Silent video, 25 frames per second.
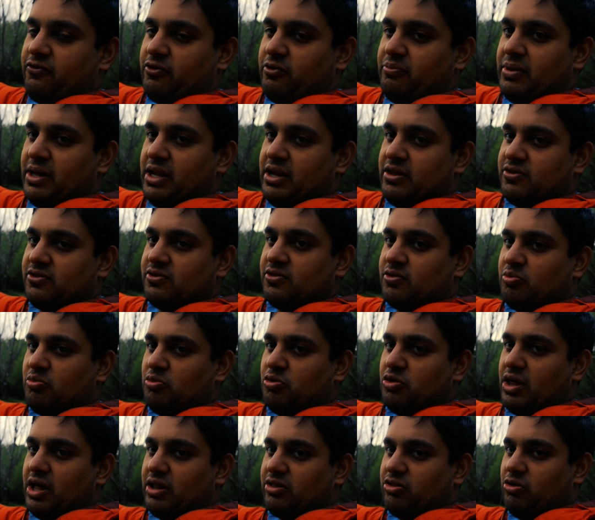me to
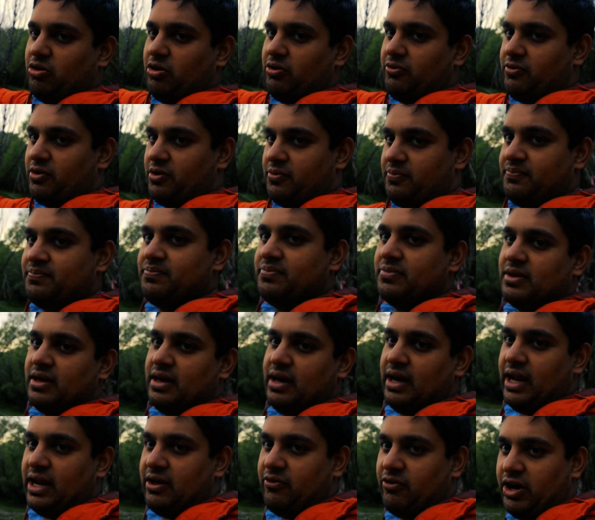smooth out the river.
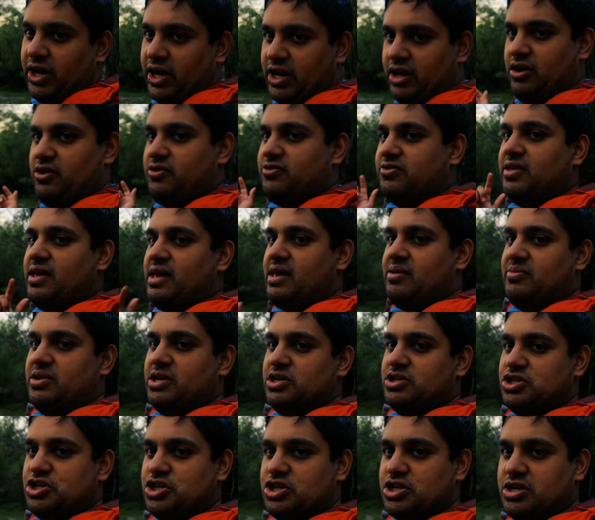Anyway, here's the
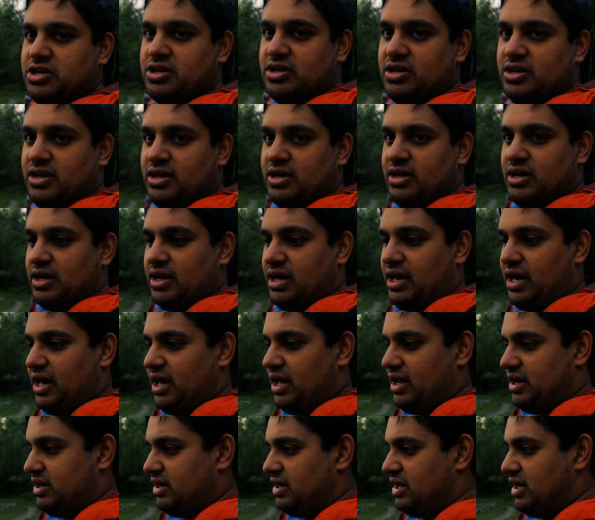image,
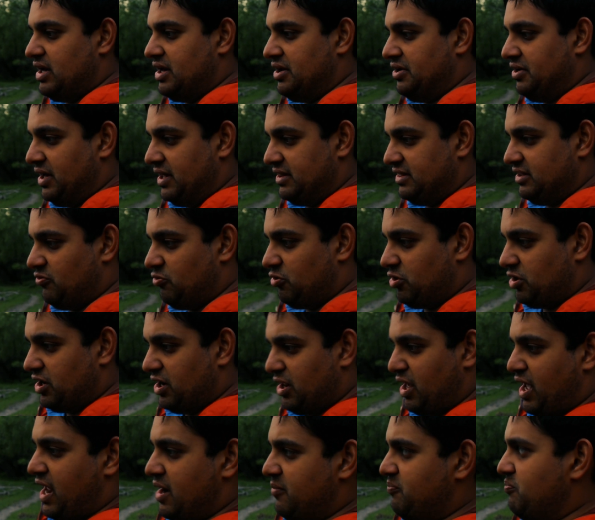and I think we're
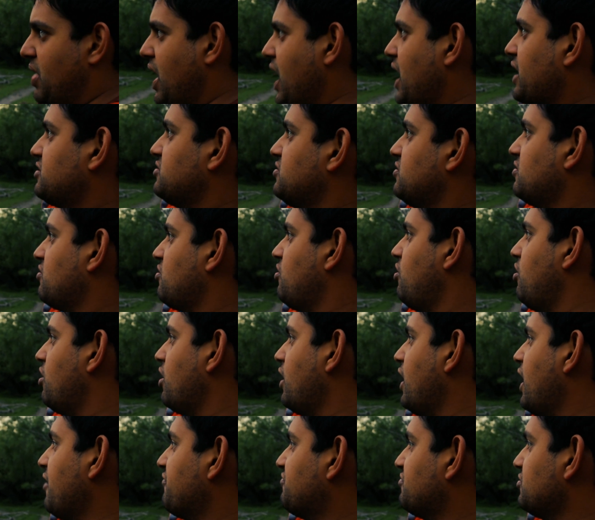gonna head back to the
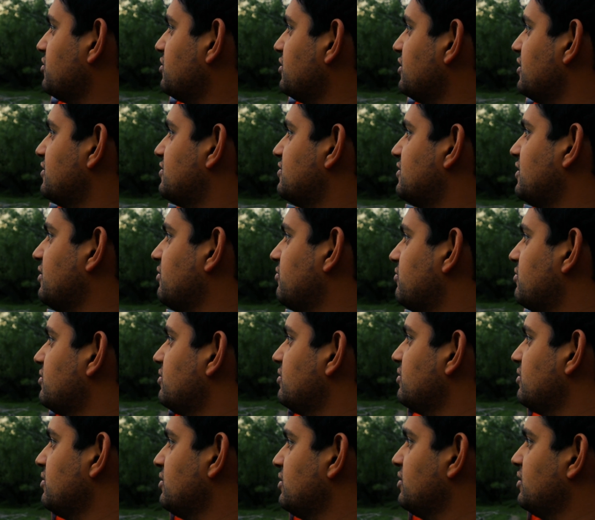car after this, and
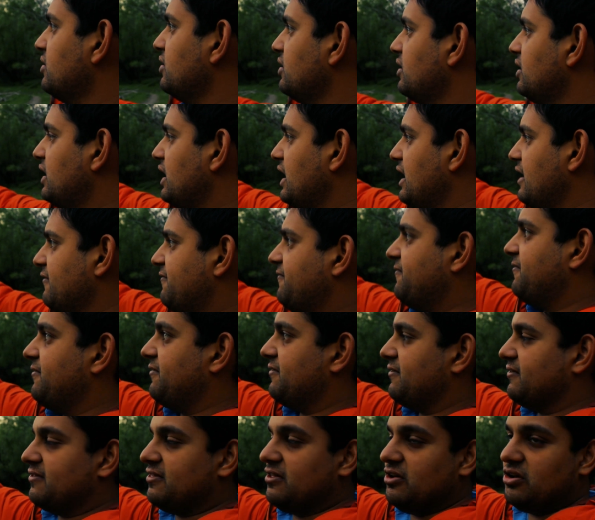
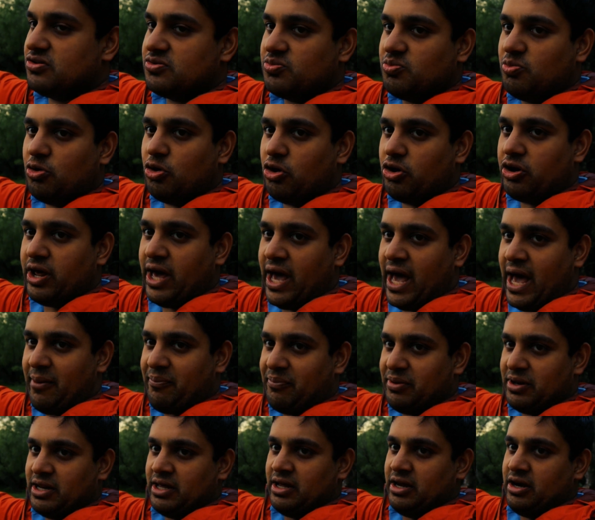if there's more to
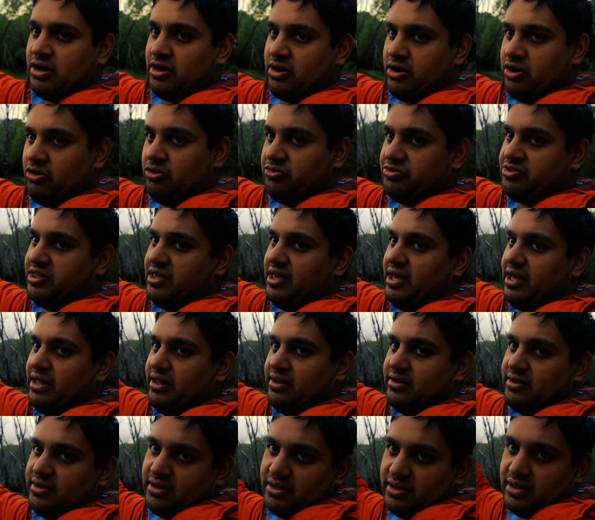happen here, you'll see it
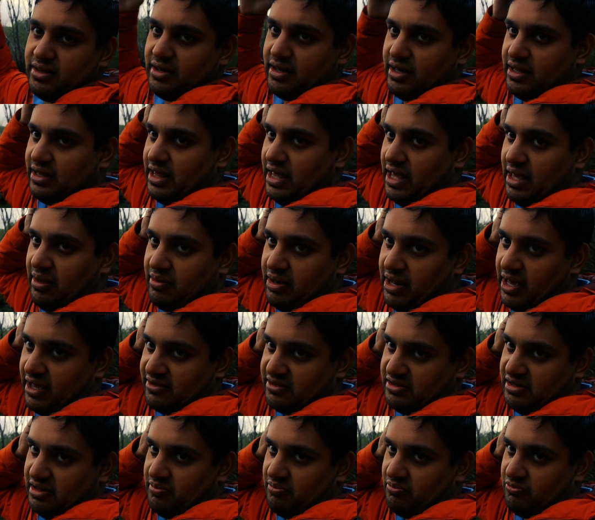in the
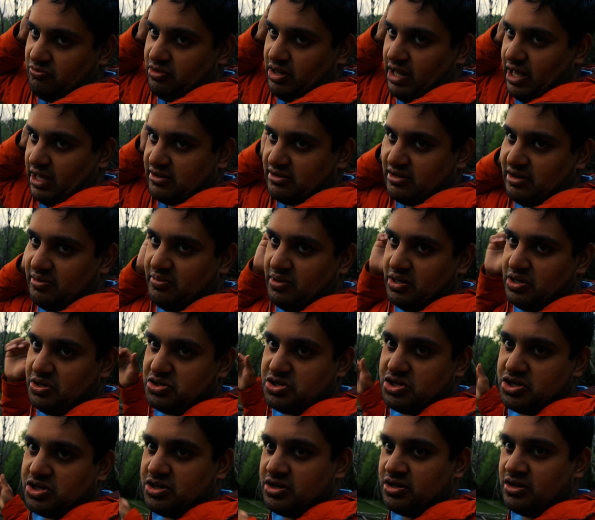next
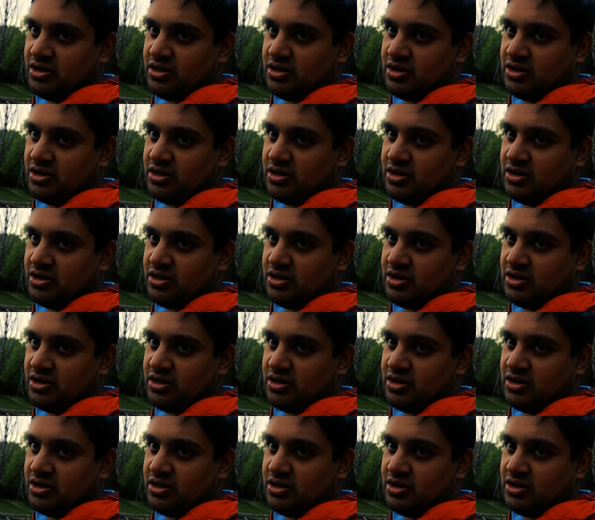image.